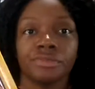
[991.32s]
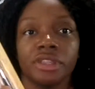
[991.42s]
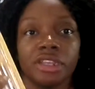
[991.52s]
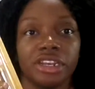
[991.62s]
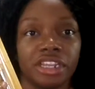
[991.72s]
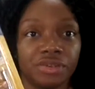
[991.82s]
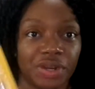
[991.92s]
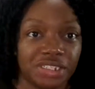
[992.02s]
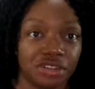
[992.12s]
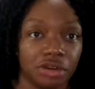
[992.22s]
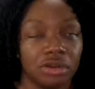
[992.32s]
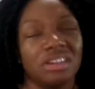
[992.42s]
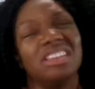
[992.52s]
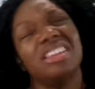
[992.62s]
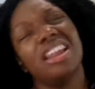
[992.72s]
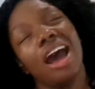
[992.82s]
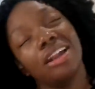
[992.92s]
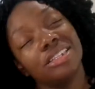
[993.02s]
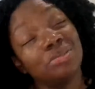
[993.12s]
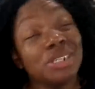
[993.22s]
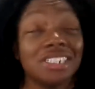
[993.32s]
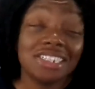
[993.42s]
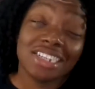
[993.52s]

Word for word: The knead eraser, not as much as